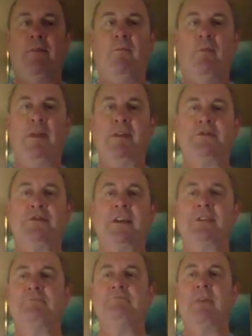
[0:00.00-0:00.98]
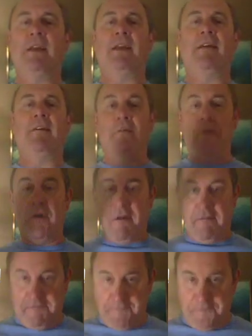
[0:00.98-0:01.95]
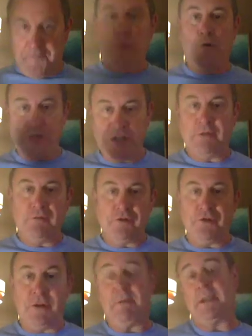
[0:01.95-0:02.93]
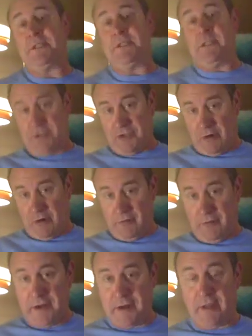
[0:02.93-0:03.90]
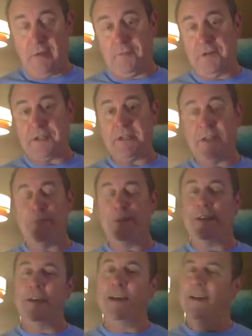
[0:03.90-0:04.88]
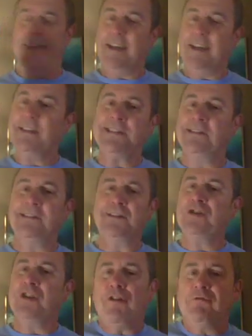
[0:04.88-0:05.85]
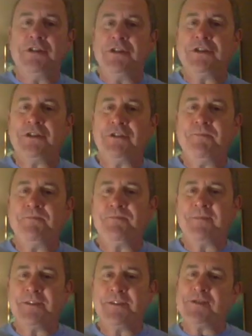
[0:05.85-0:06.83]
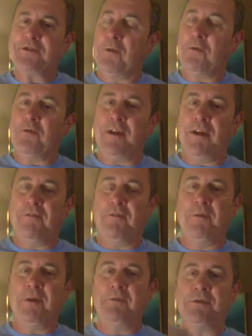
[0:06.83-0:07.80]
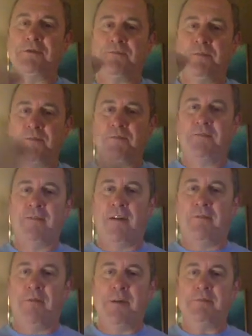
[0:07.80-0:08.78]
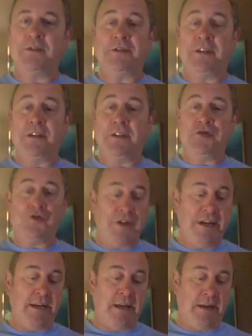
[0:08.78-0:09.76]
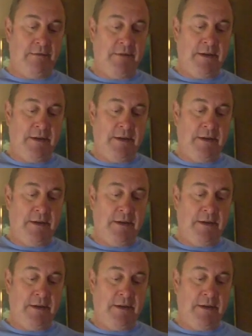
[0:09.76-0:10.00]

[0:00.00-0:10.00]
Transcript: which doesn't make it for children. It makes it child friendly, obviously, but it isn't a childish story. I thought it was just an intriguing.